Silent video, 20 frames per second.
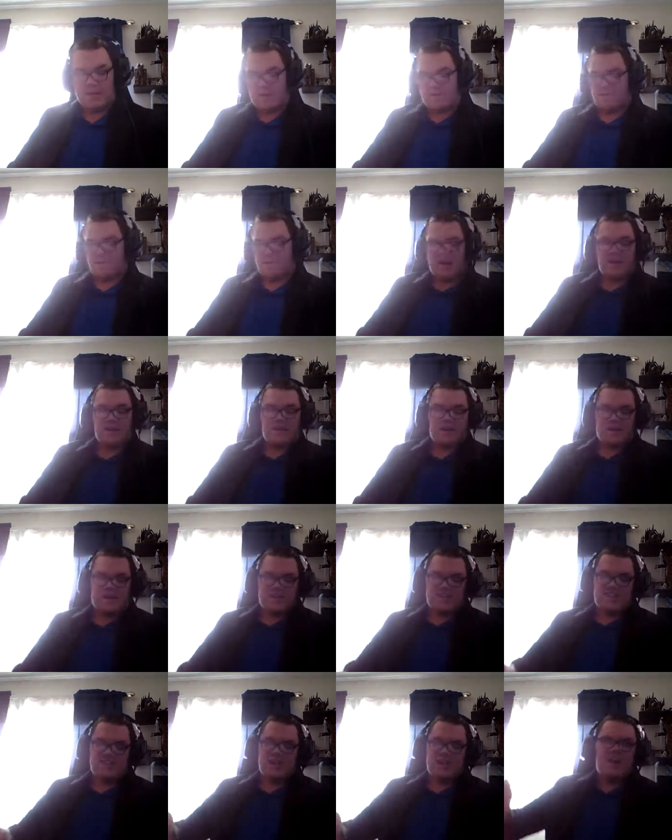But,
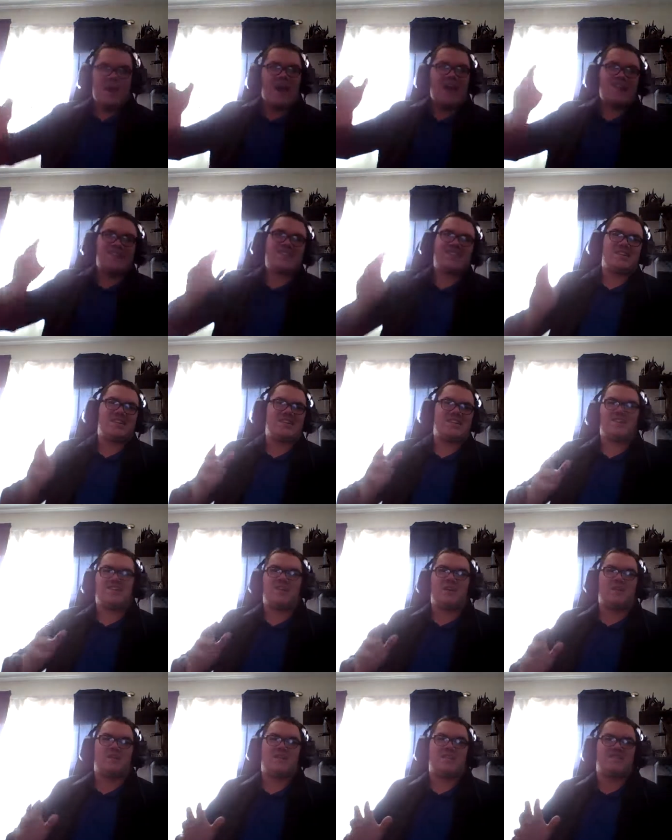so, I seriously
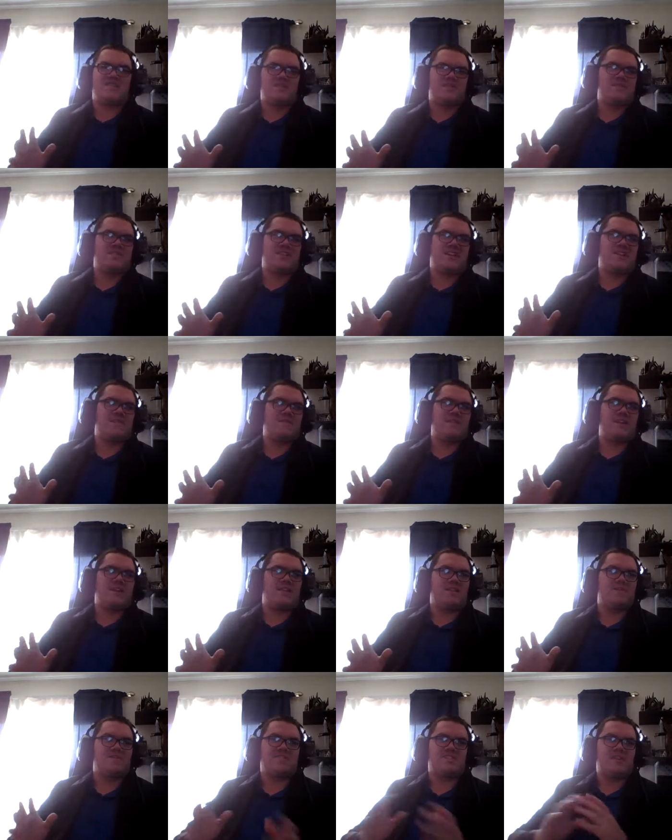don't think Tua
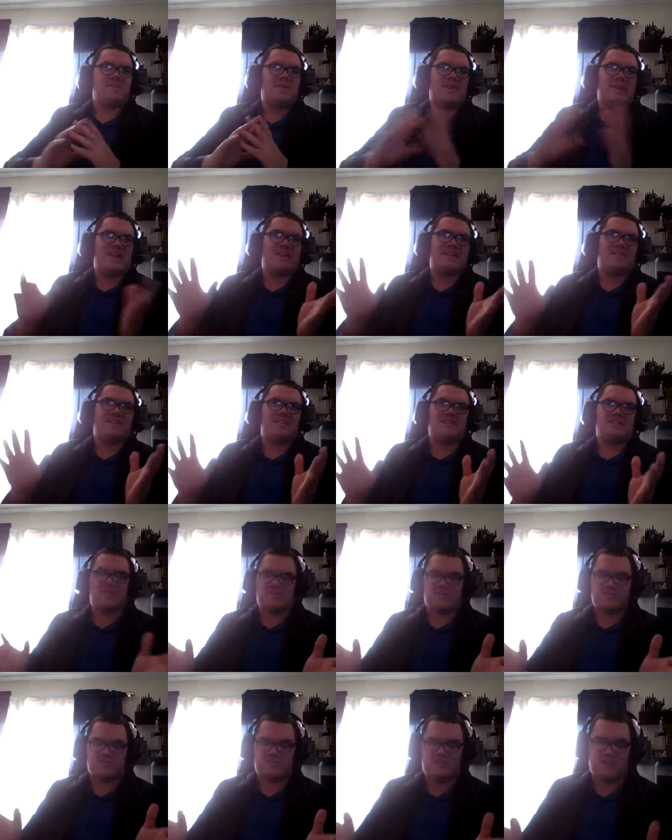Tagovailoa is going to be anything
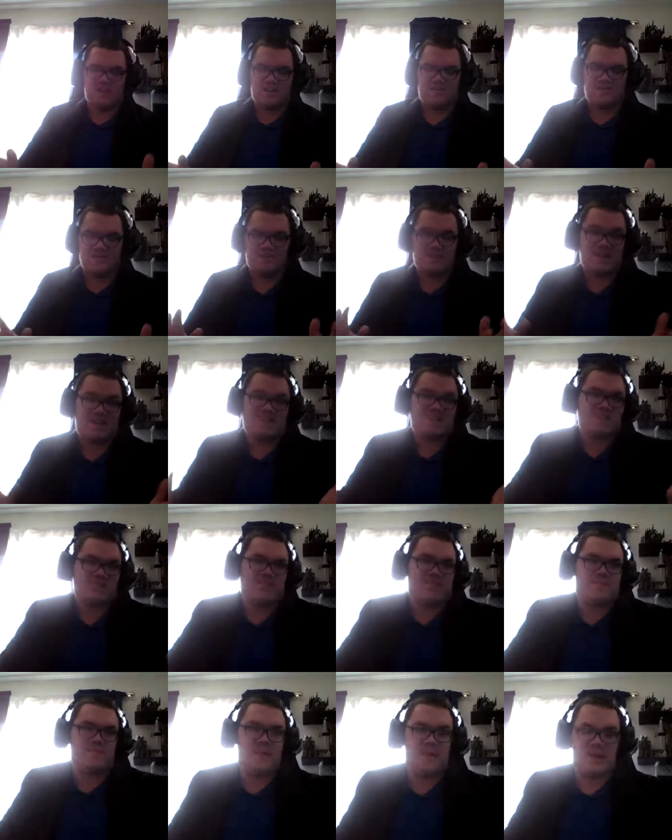special in the NFL. That's
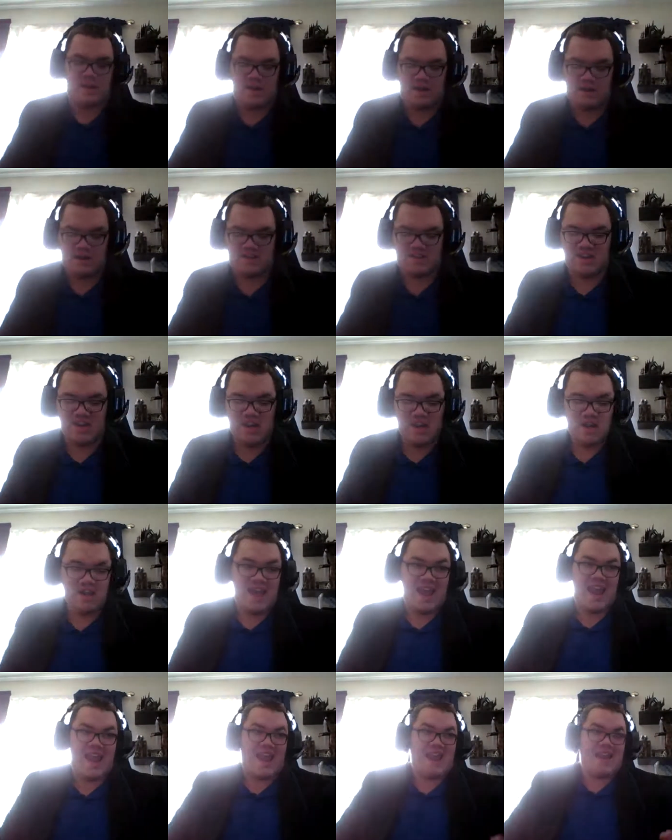just being honest.
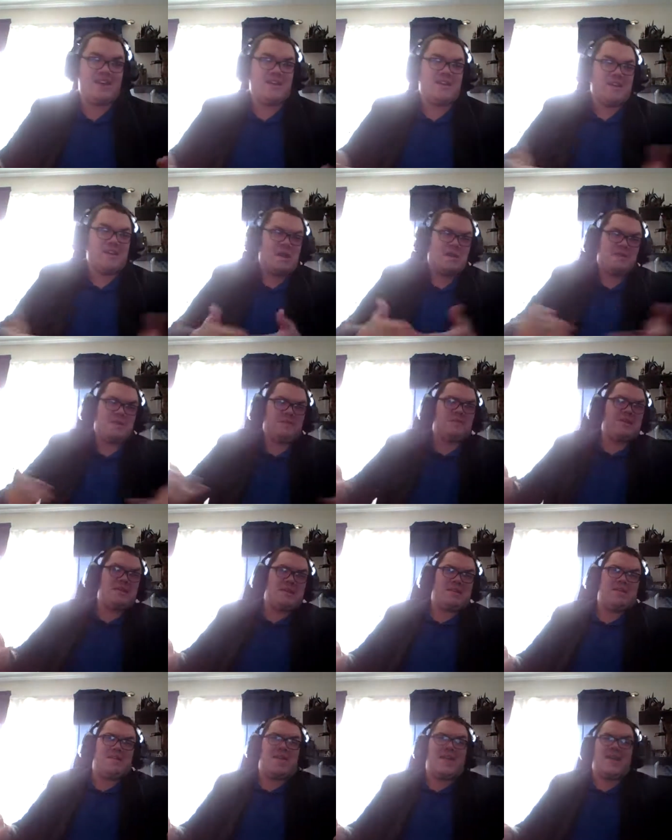And other
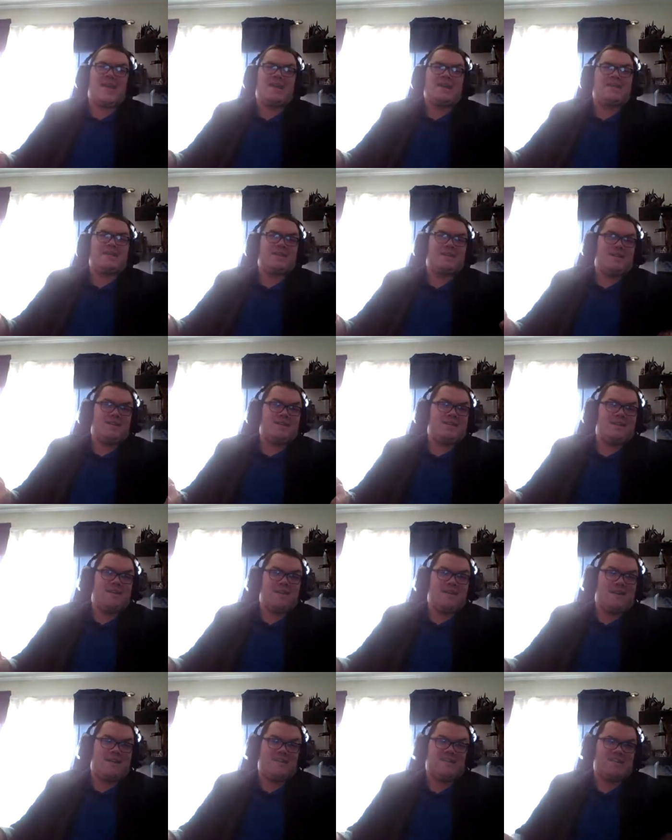than that, on
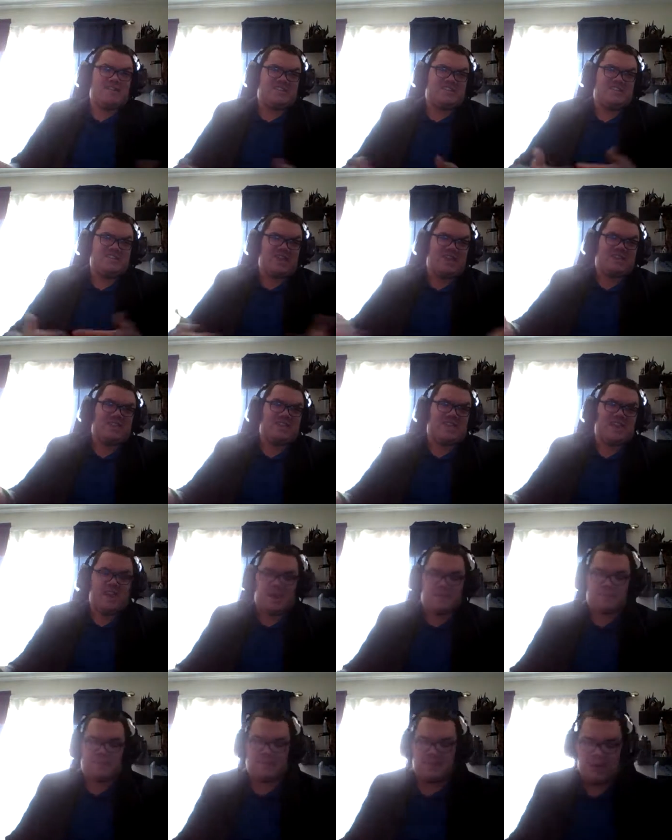their offense, nothing
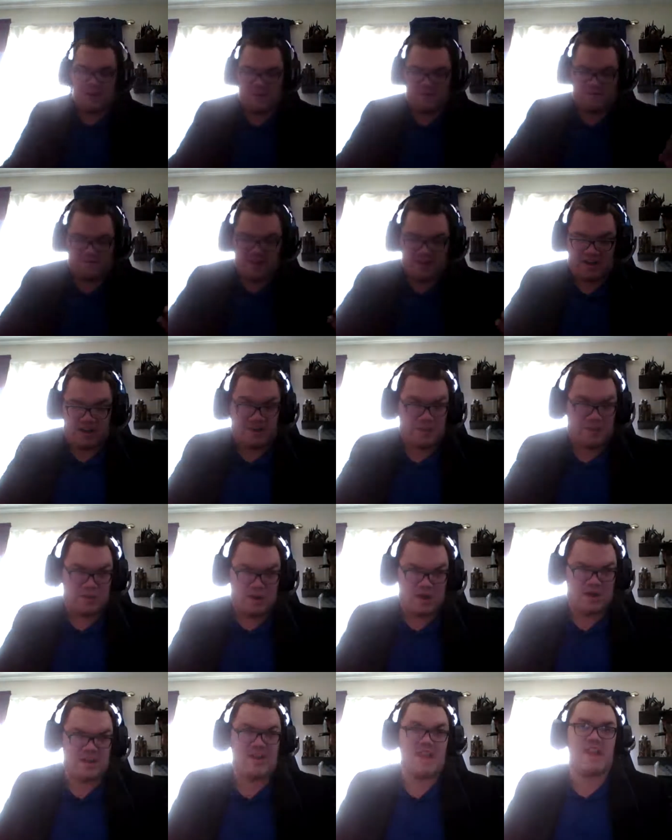happened. Their fucking
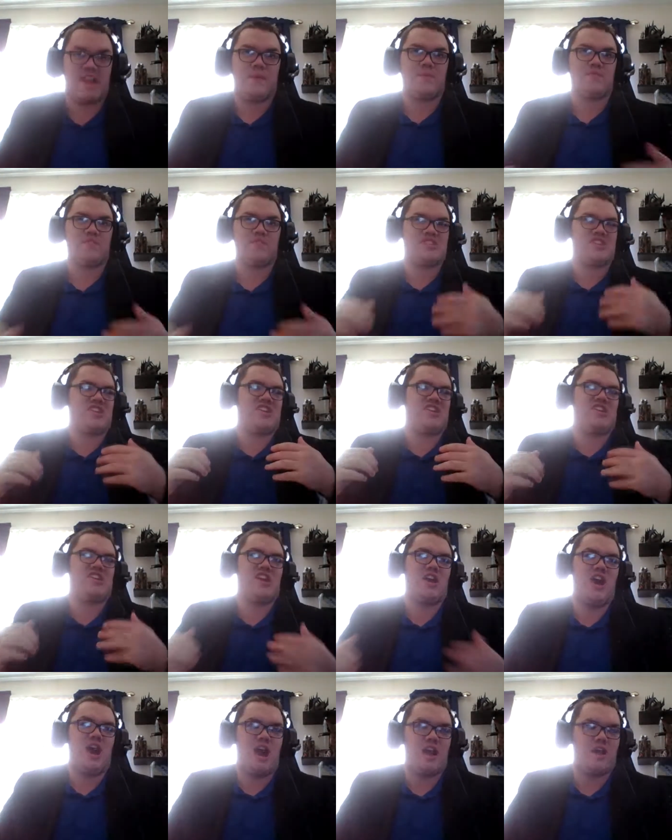run game was
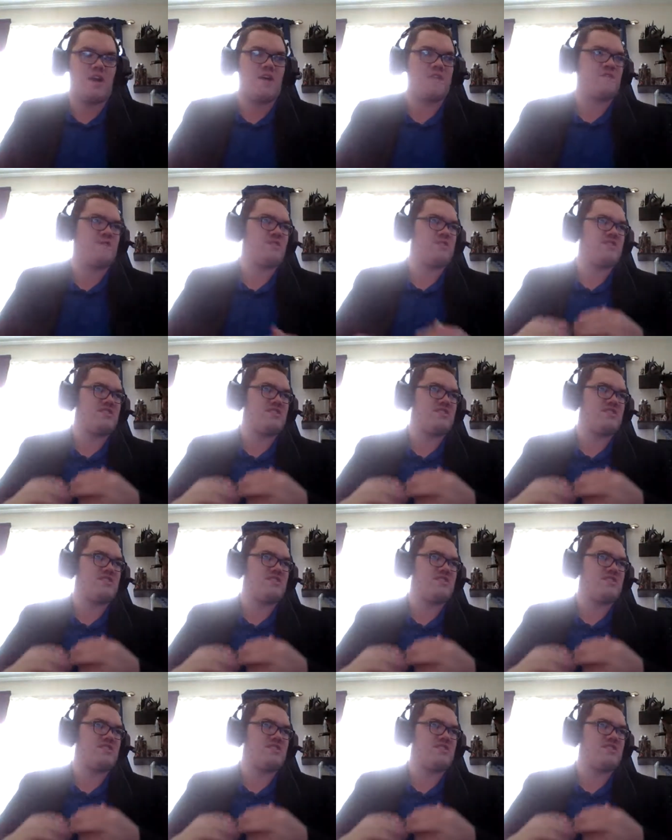god-awful.